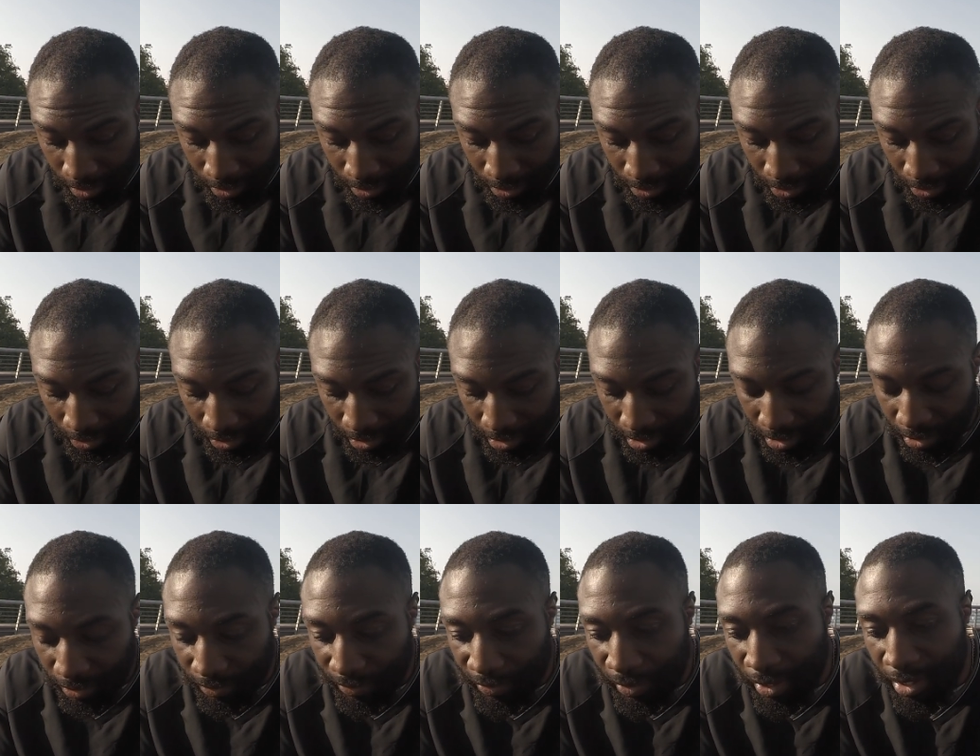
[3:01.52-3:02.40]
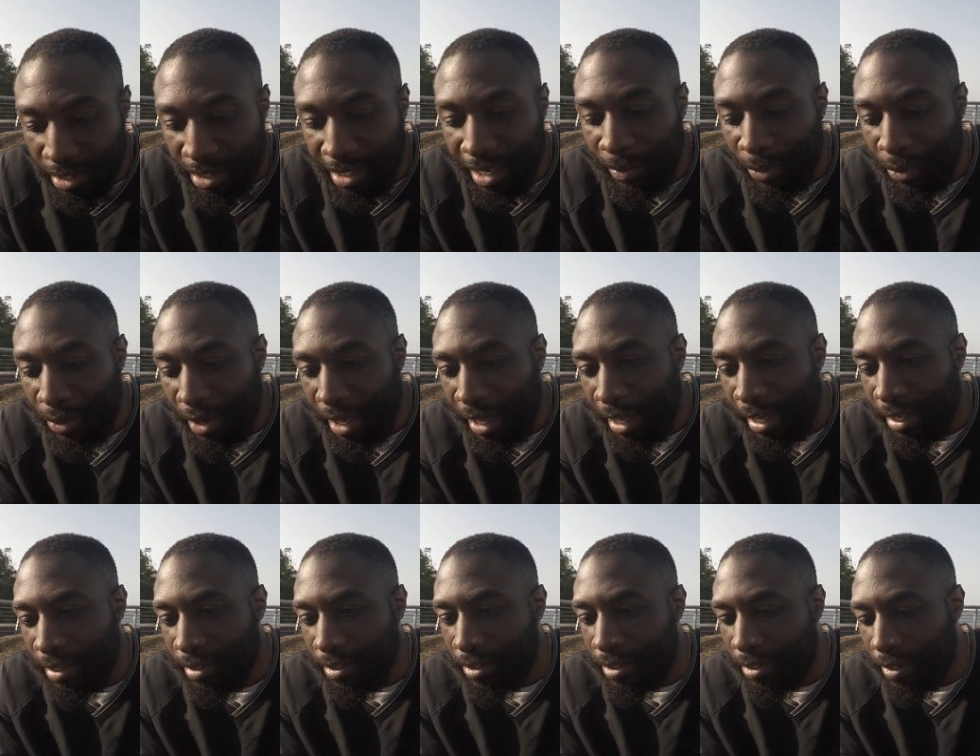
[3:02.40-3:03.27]
So this is 1 Samuel
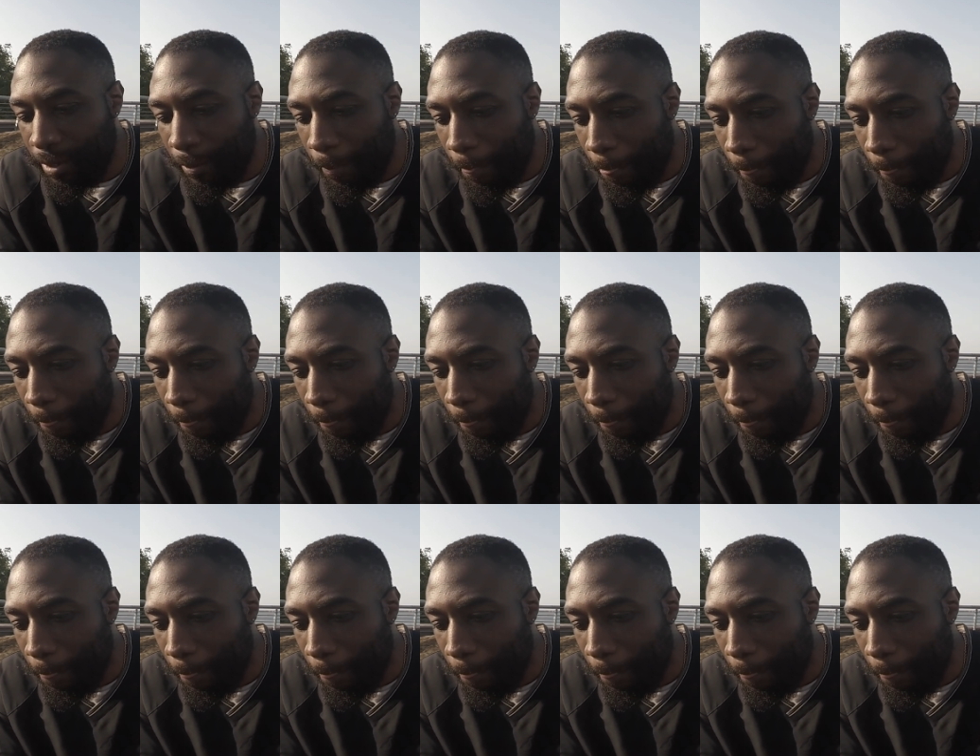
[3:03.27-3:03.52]
8.